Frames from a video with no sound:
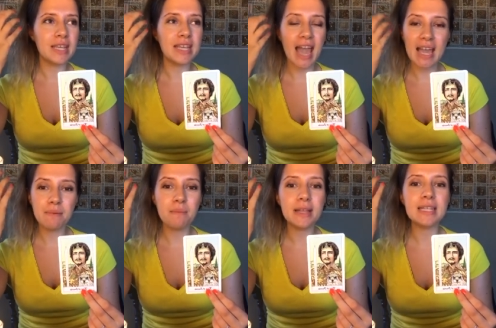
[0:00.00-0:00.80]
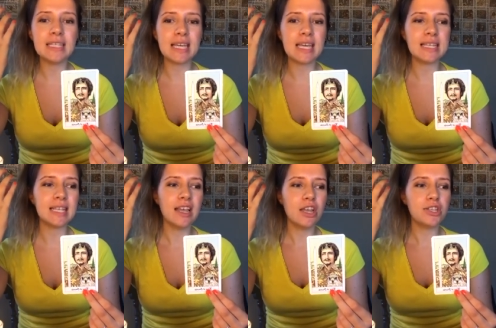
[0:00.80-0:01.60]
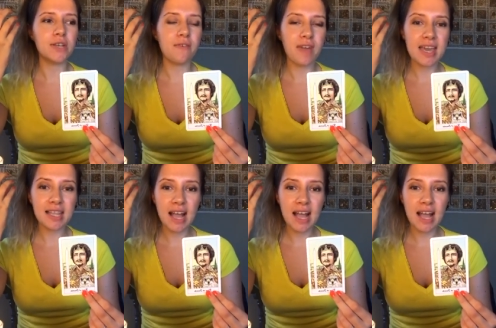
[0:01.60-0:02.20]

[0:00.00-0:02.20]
capabilities so that they can